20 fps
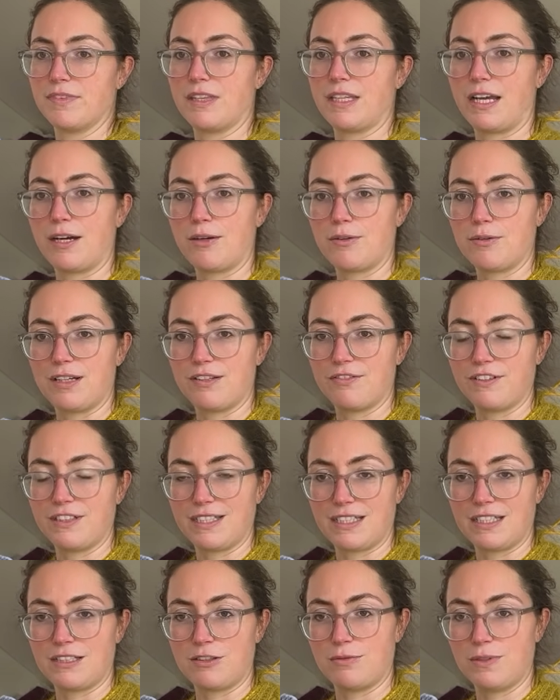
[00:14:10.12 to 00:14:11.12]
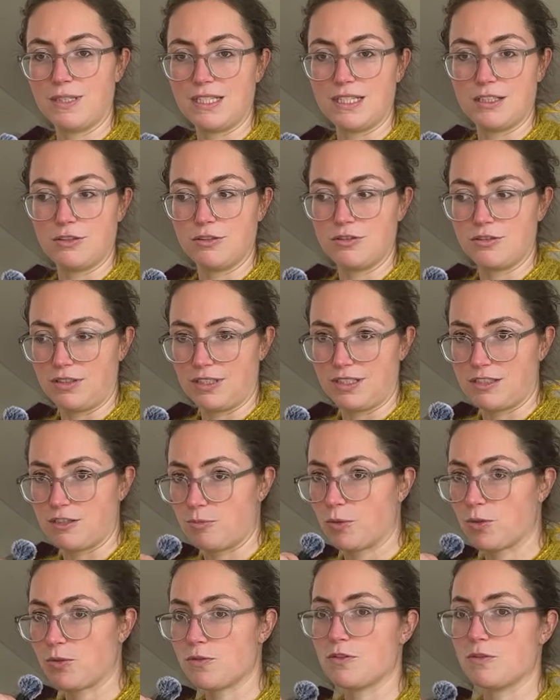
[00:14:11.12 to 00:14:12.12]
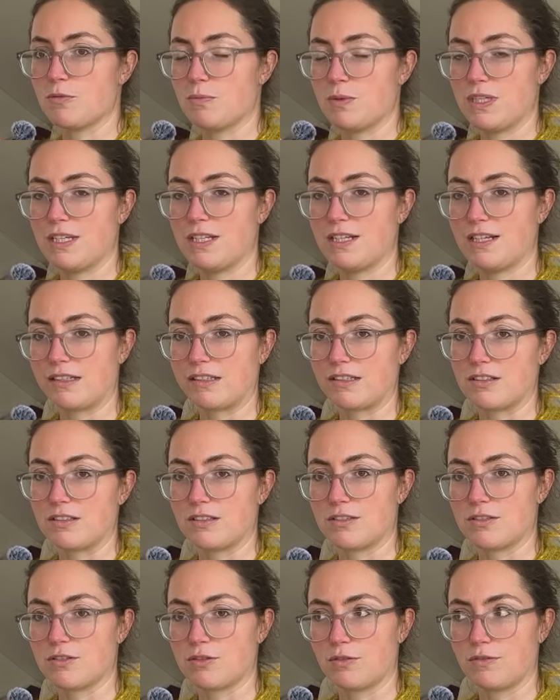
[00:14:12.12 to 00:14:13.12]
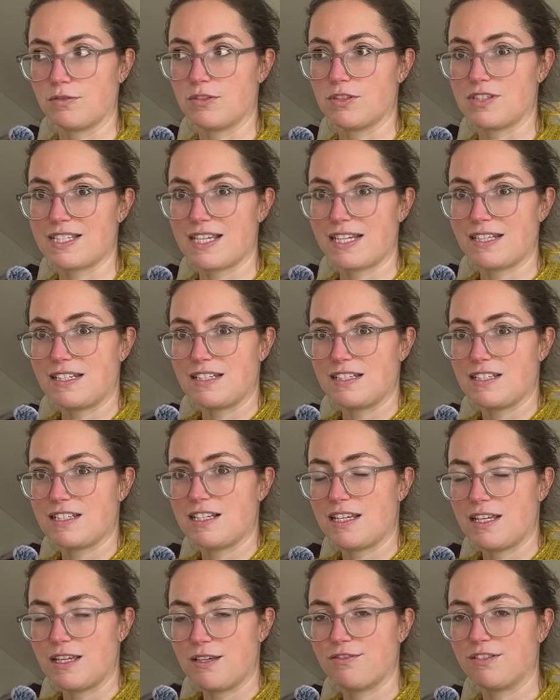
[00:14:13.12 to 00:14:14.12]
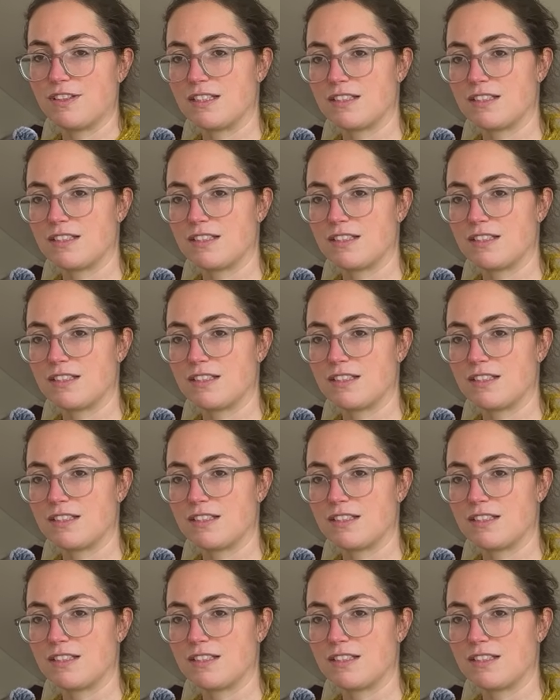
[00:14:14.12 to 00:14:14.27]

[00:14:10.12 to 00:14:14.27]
now. I think it's really good. It's supposed to be like a sort of a satin sleeve.